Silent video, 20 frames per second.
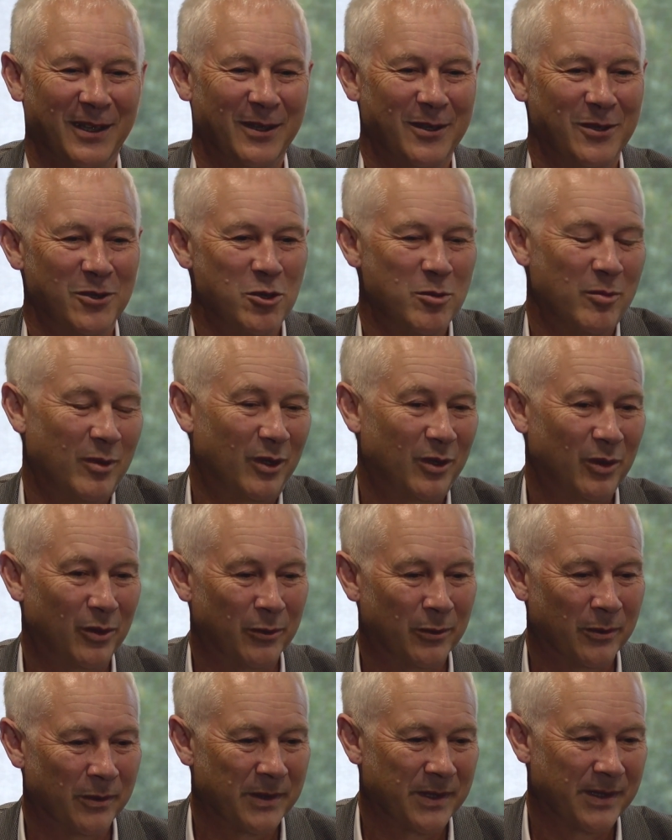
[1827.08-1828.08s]
human
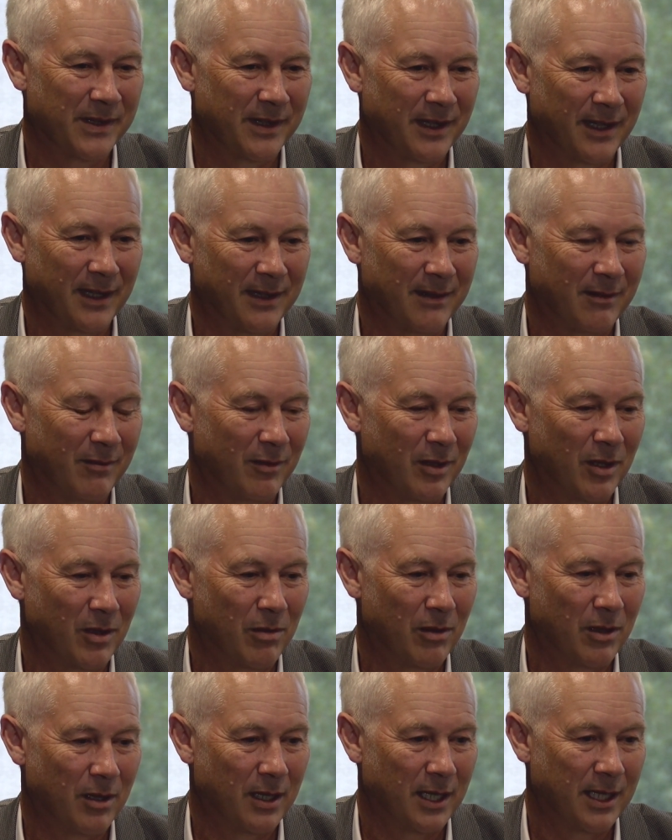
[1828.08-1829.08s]
tools that
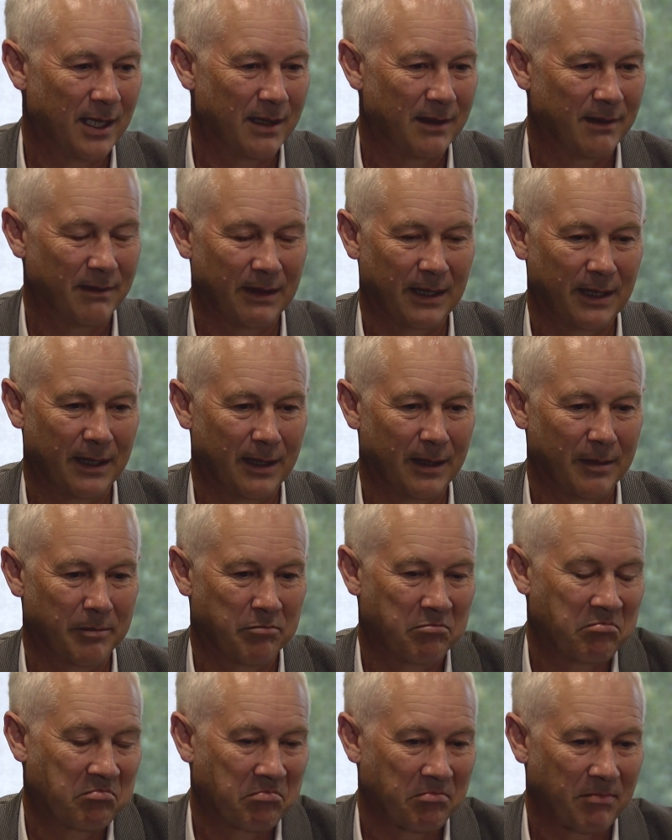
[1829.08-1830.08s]
require,
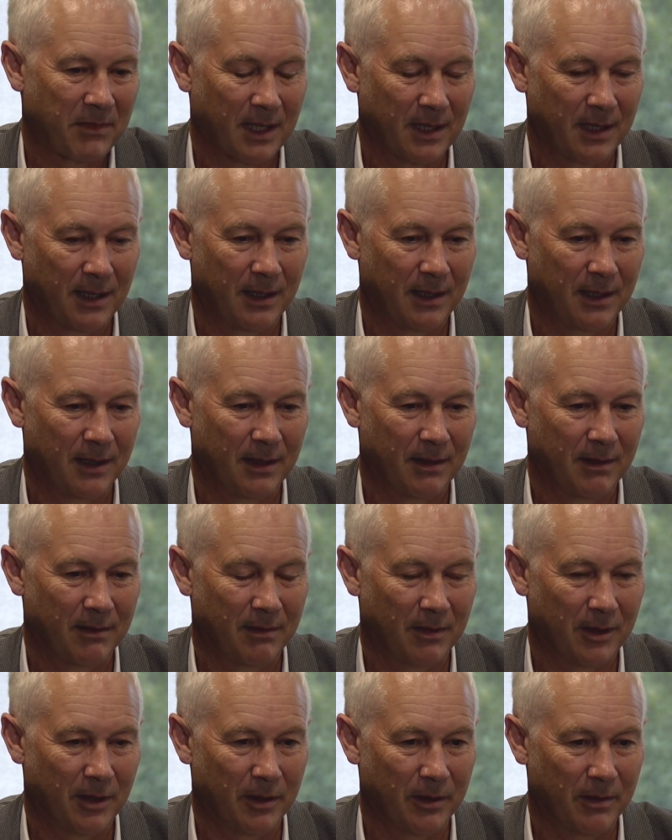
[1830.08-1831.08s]

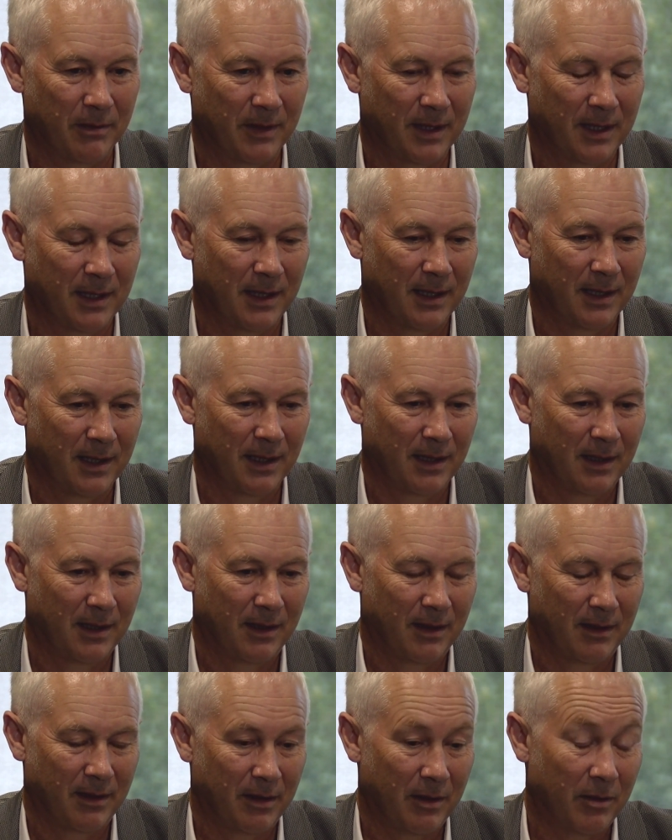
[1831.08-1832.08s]
that
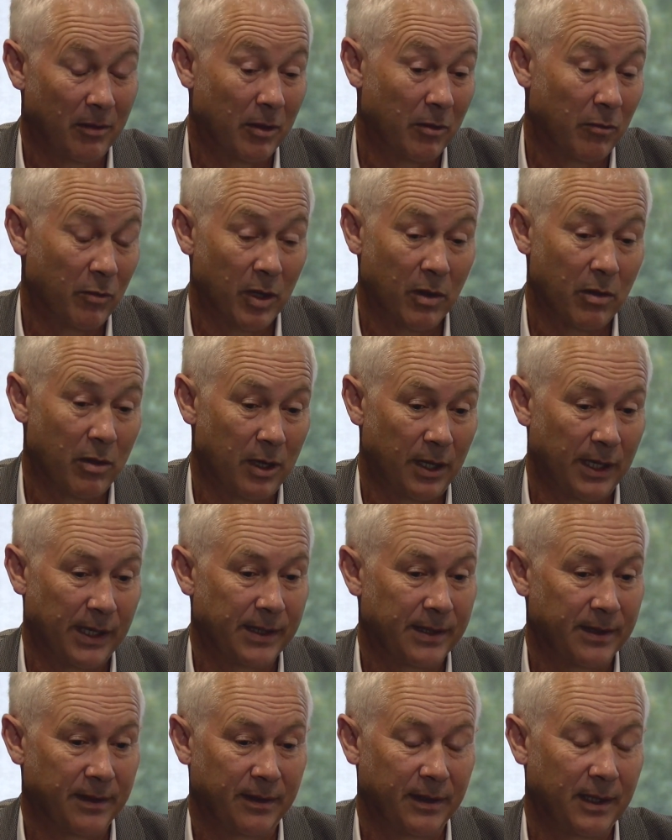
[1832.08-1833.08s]
require
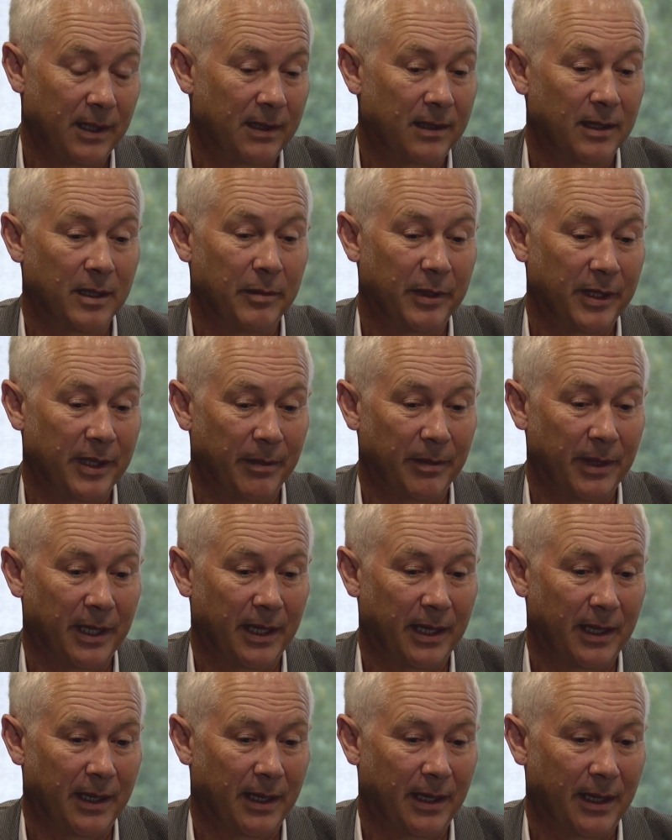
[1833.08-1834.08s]
us to think deeply
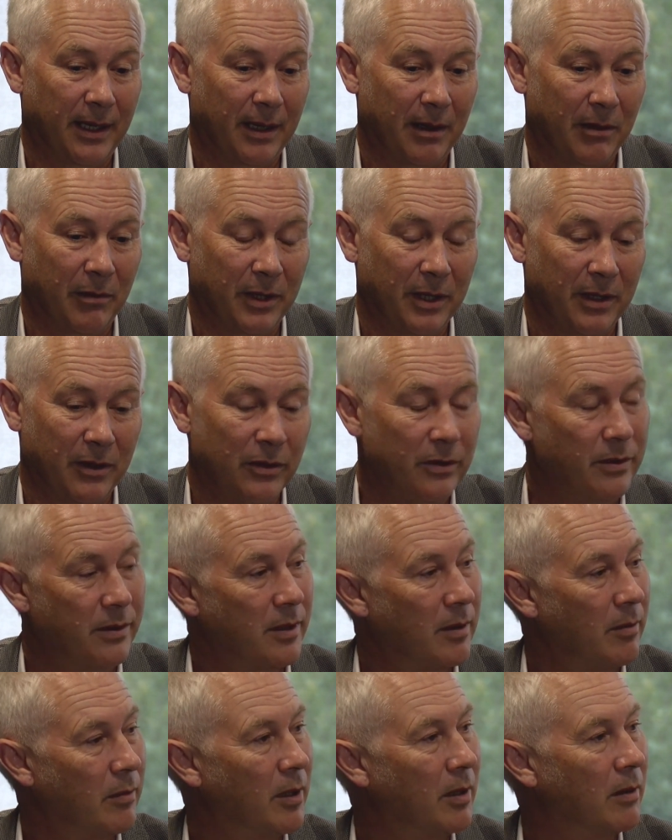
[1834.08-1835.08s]
about how we use
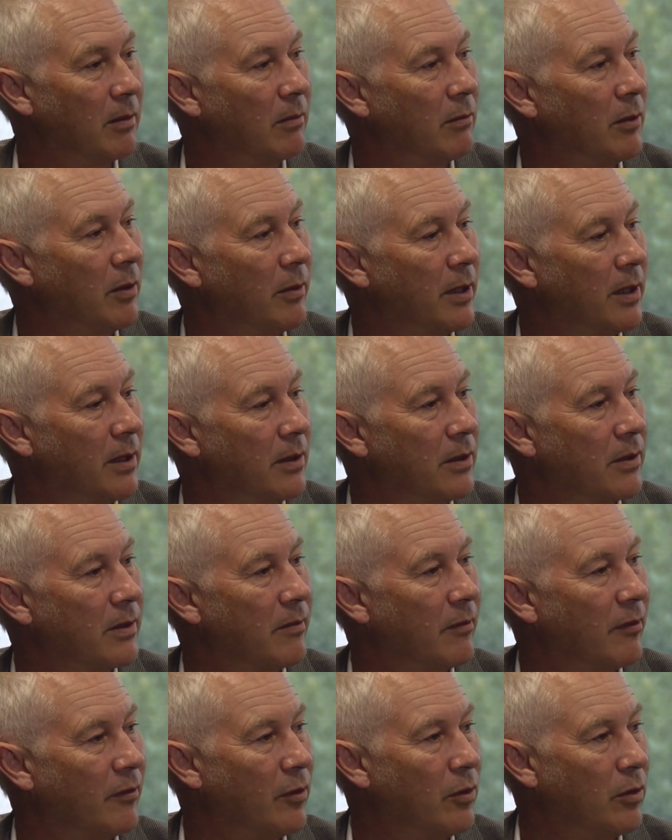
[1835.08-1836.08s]
them and what we can use
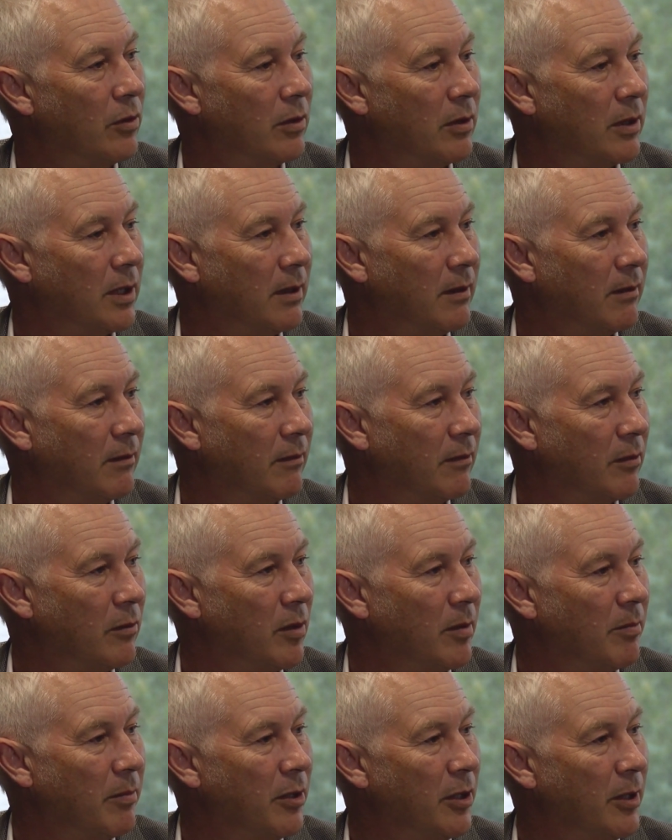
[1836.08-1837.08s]
them for and for
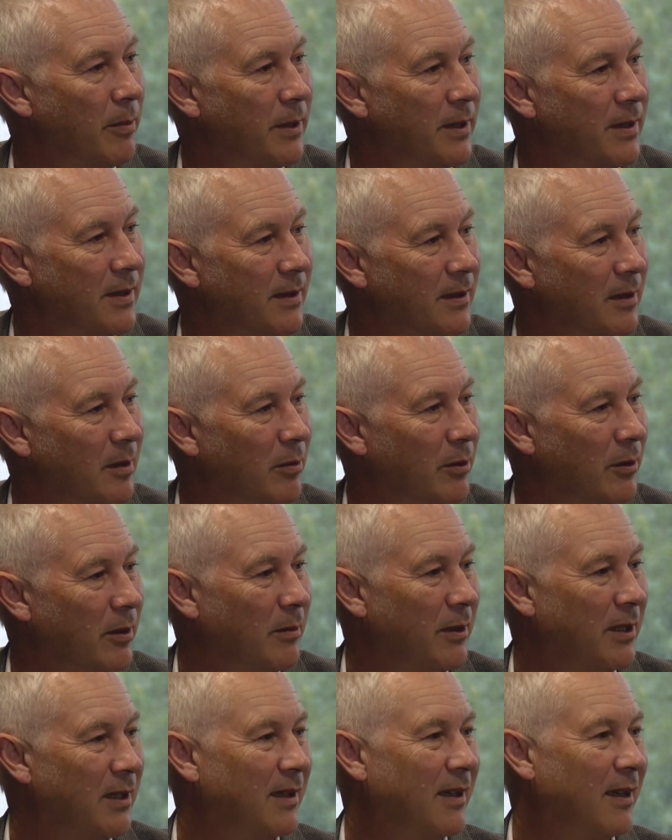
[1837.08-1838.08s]
what purpose, and to put
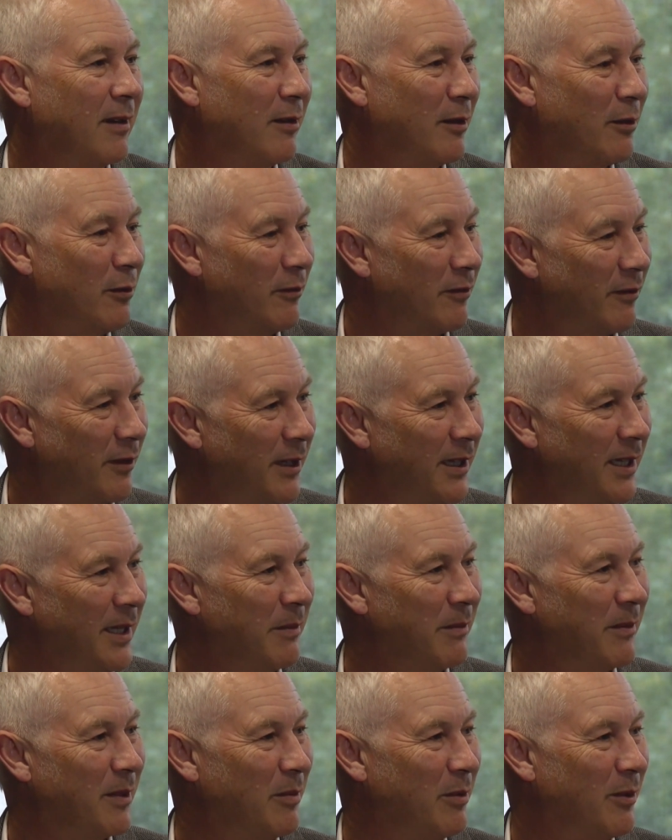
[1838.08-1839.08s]
them in an ethical
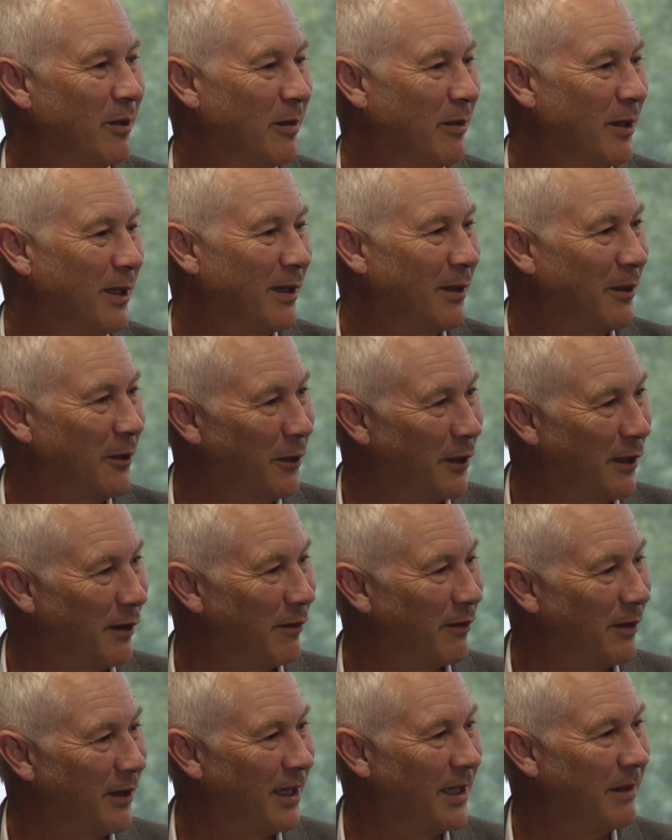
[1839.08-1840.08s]
frame, to put them in a learning
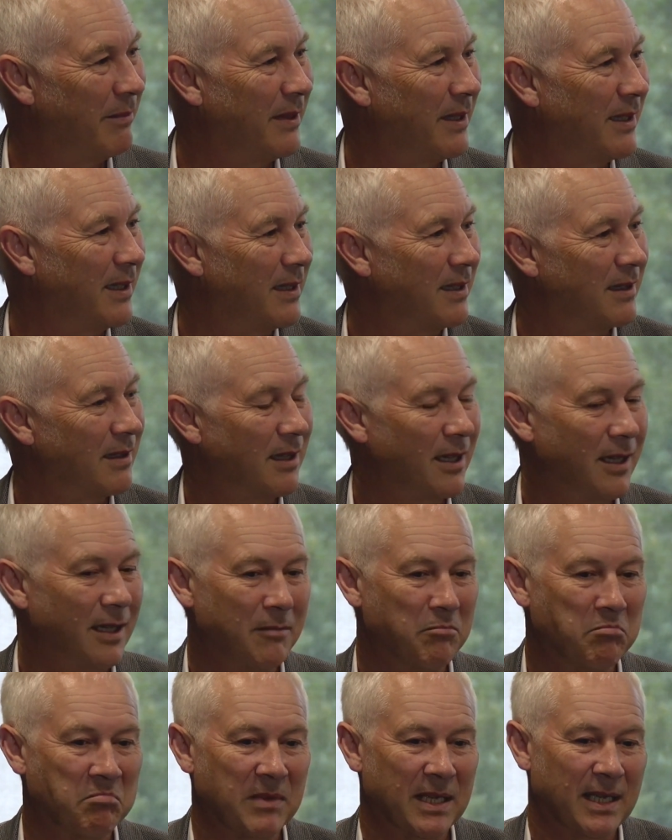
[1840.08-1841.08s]
frame,
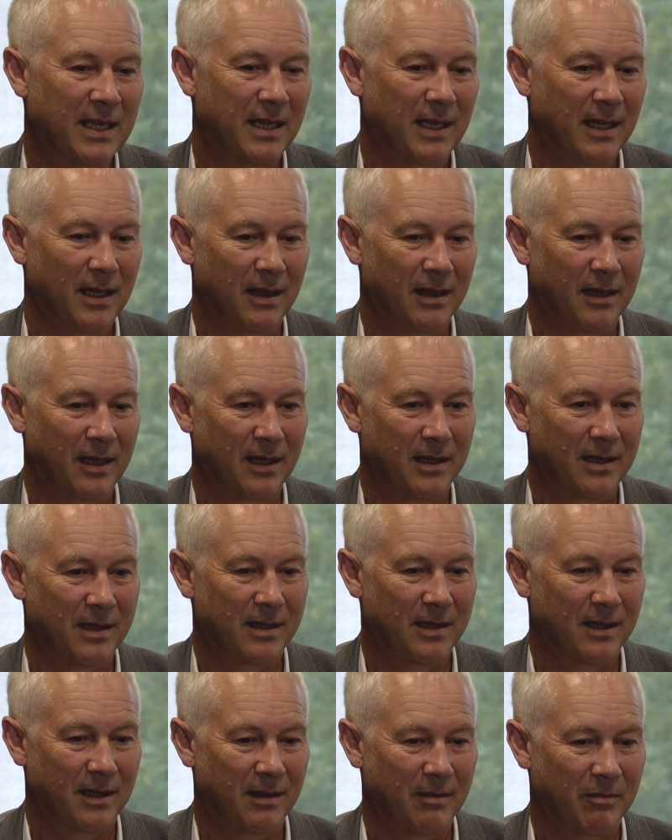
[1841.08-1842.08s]
and that's